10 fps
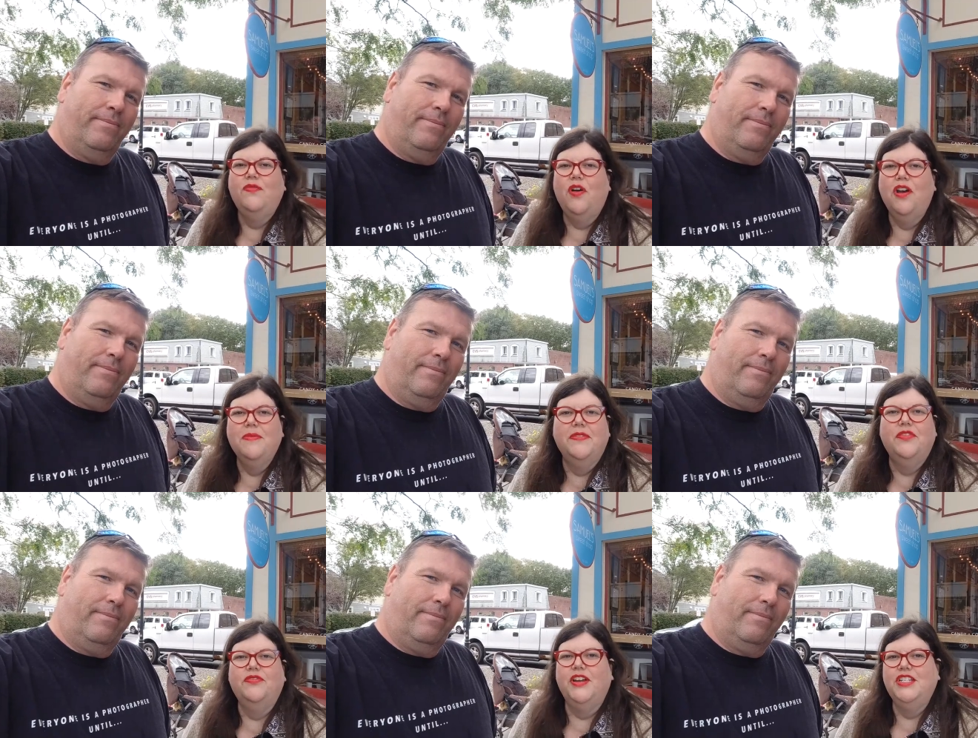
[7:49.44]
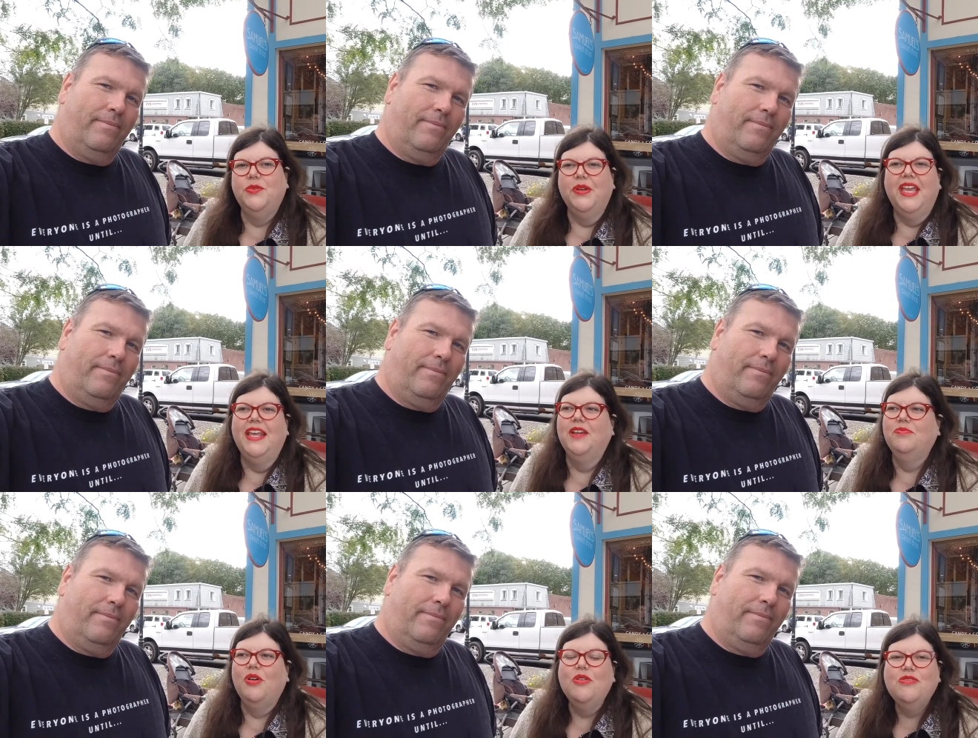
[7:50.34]
Speaker 1: the farm, you have the fresh organic
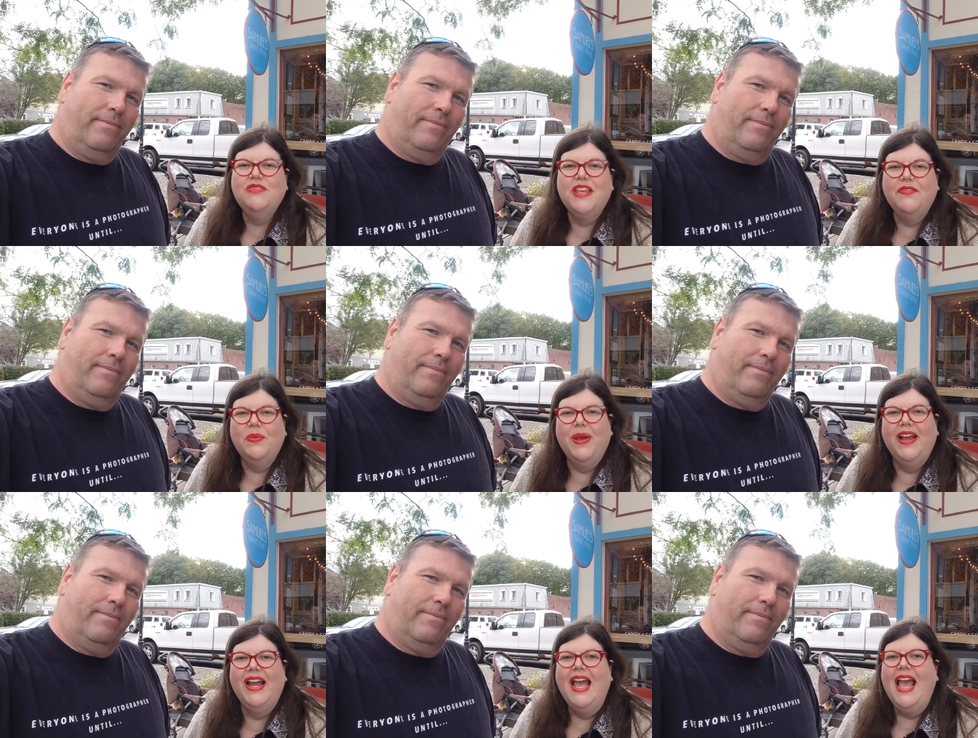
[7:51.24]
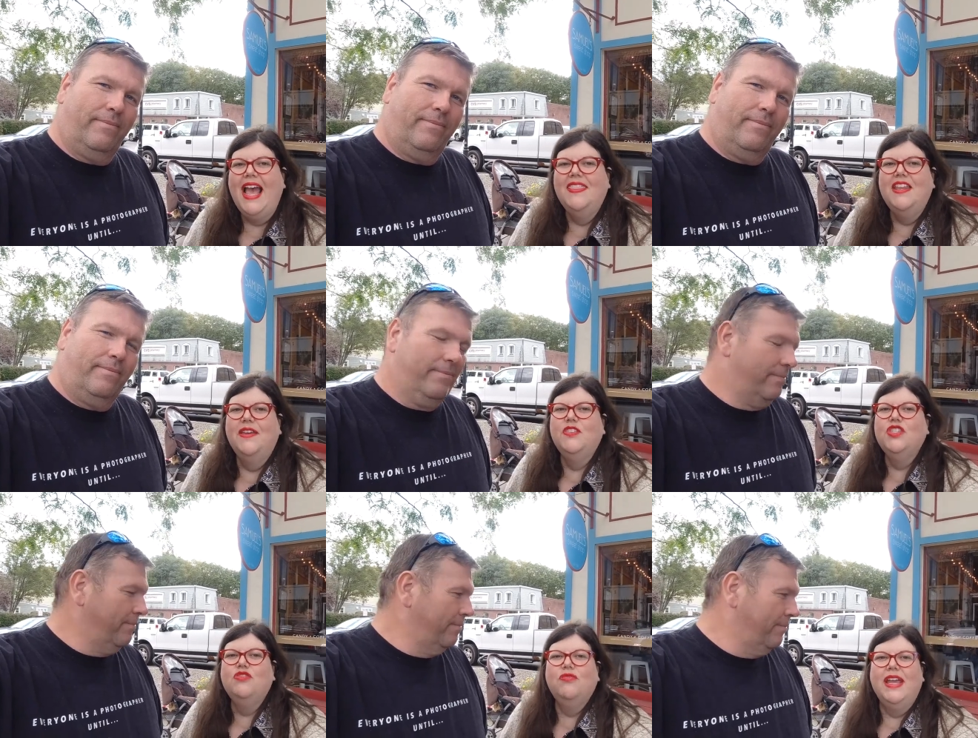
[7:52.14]
produce everywhere. And then you have
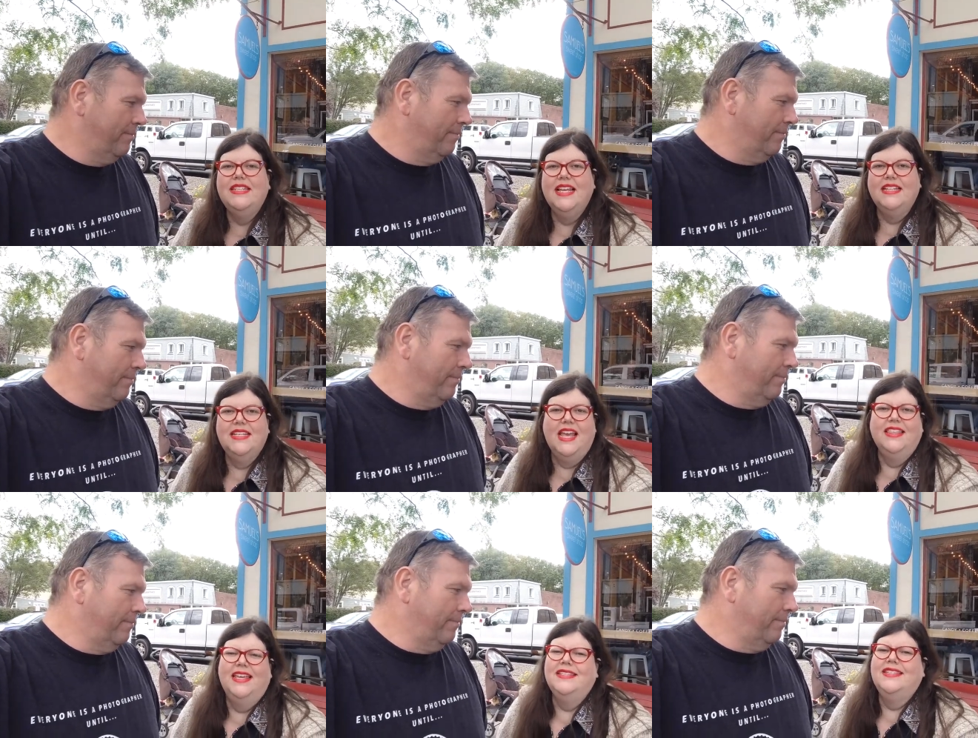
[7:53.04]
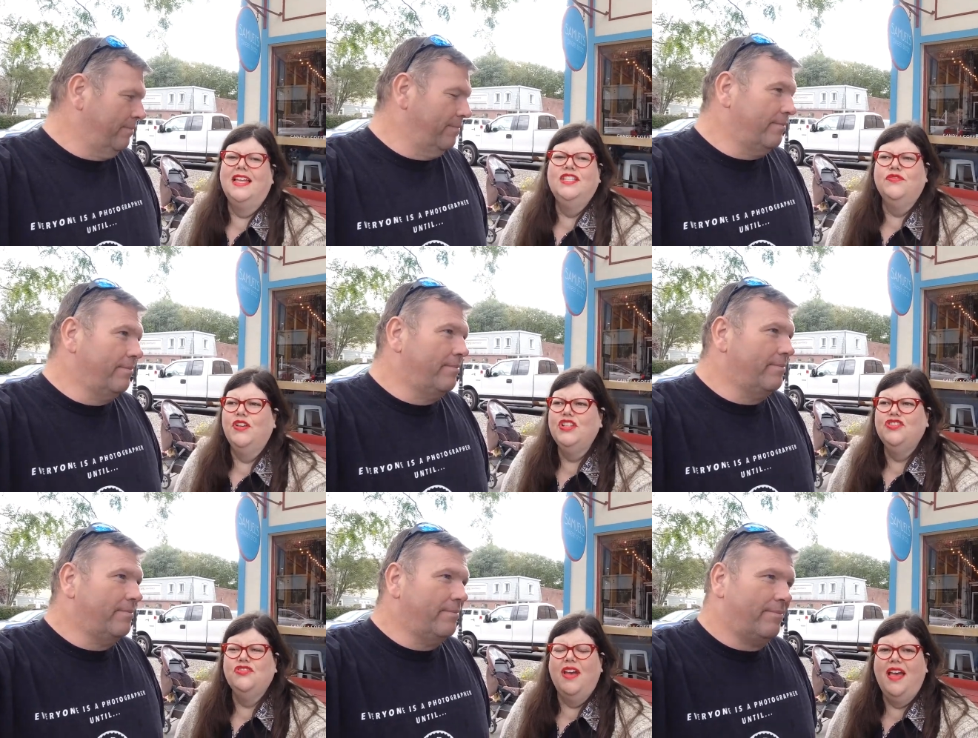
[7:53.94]
this great downtown that has tons of
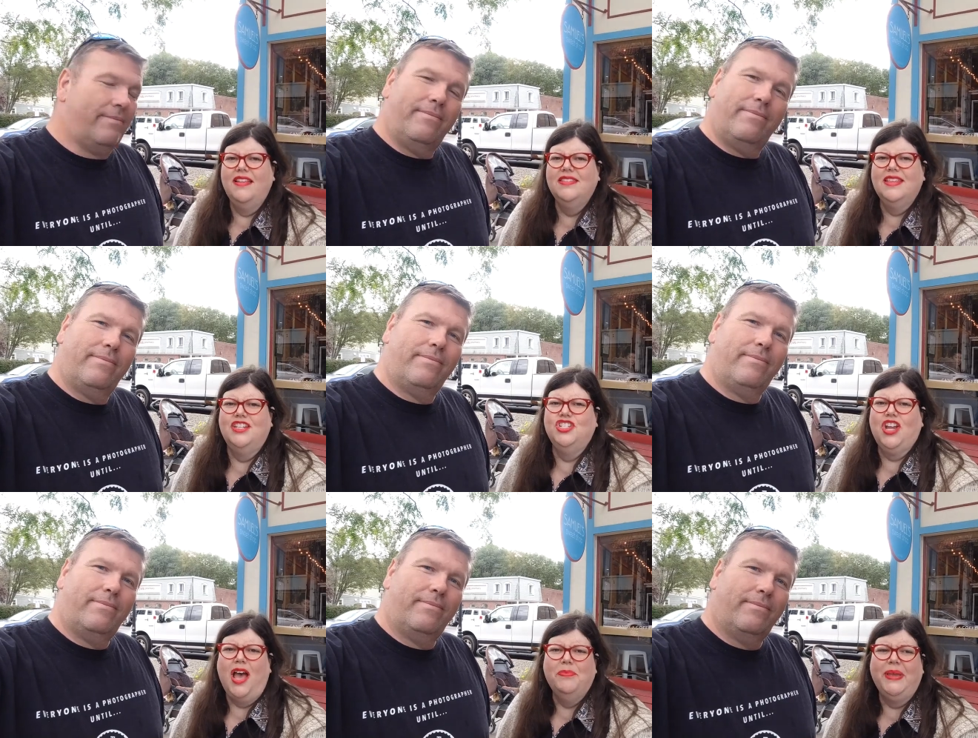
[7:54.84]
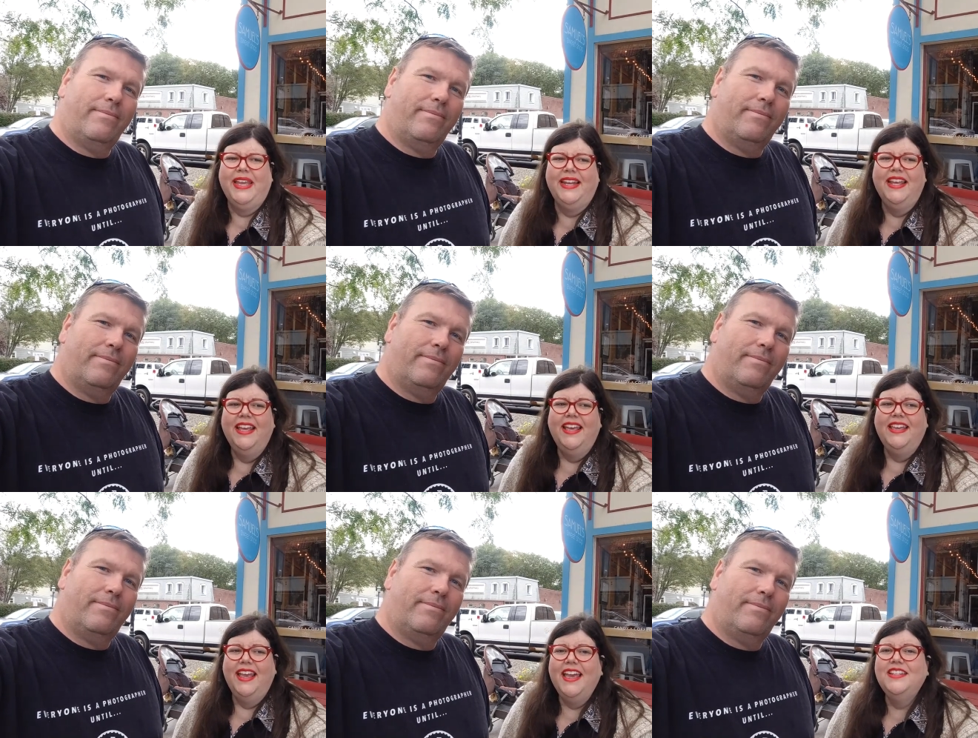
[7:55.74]
restaurants and shopping.
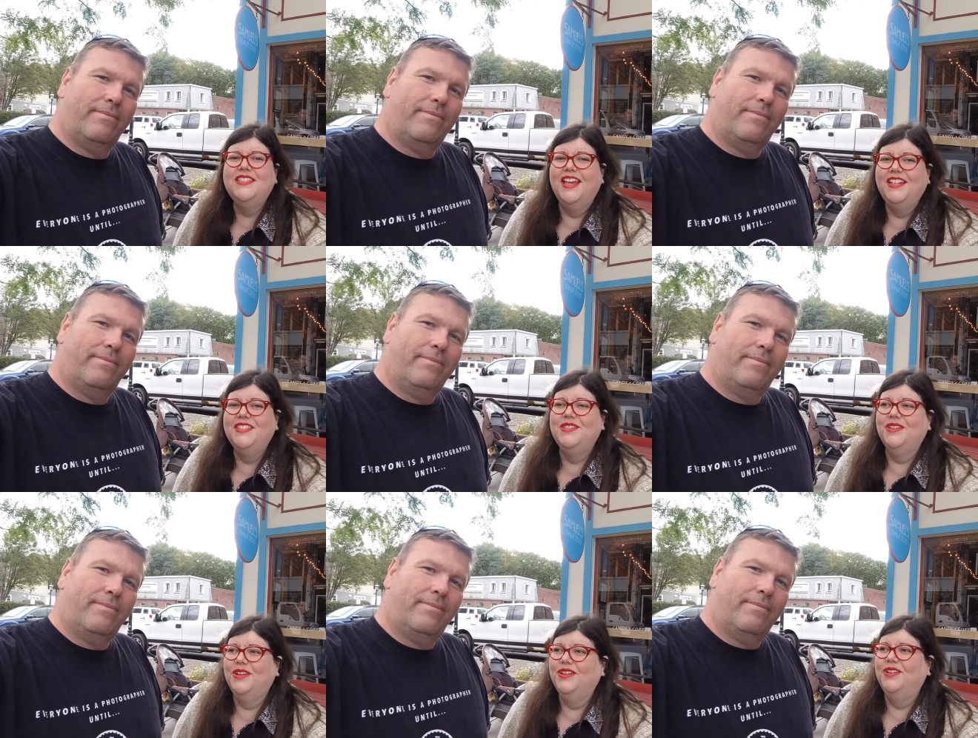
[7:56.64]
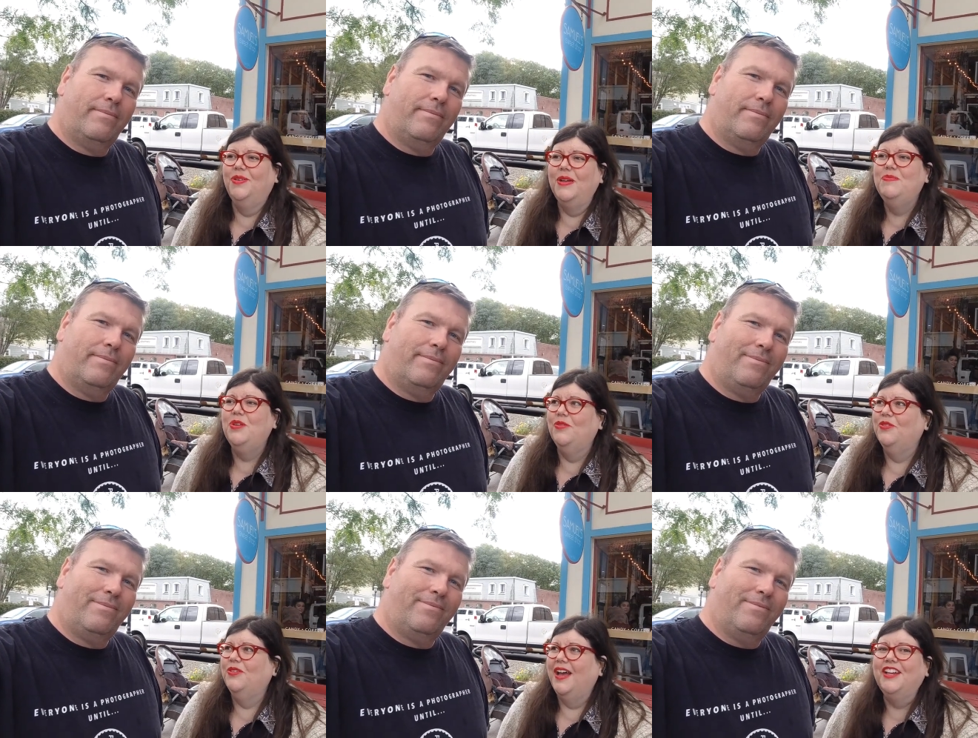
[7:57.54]
Yeah, it's, it's quite
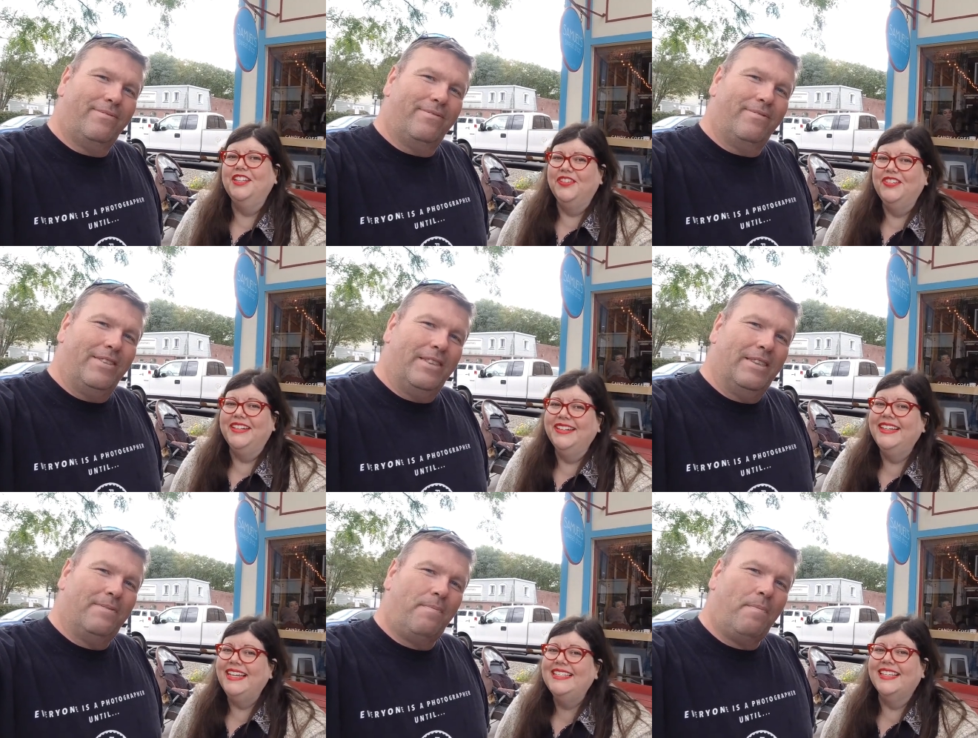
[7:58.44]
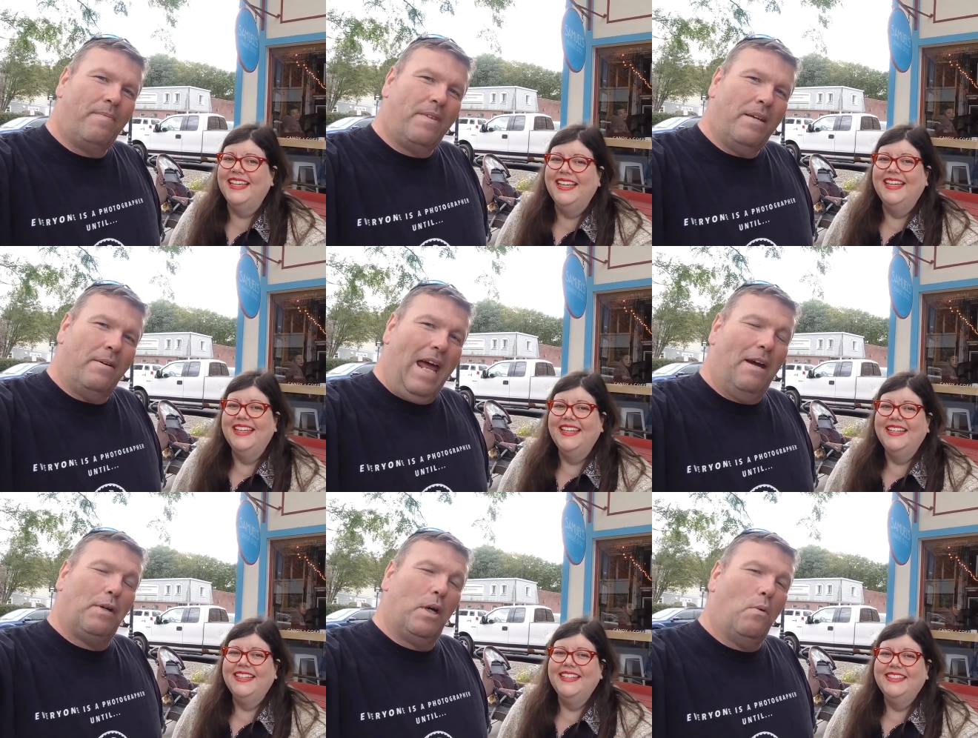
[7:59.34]
beautiful. I could live here easily.
Speaker 2: Now
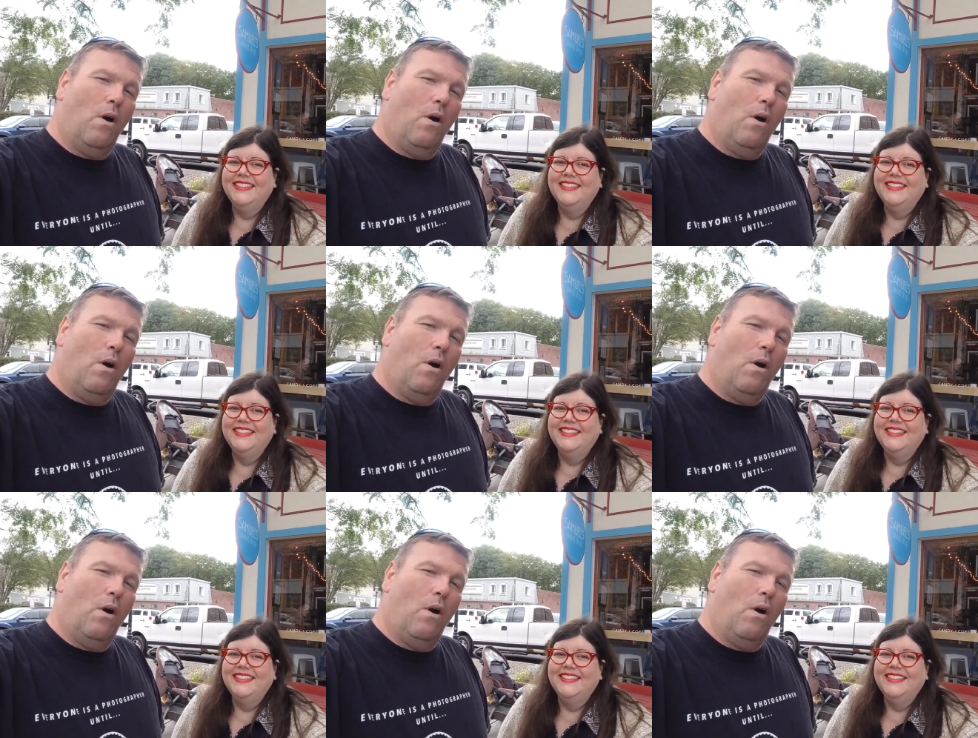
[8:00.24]
we're gonna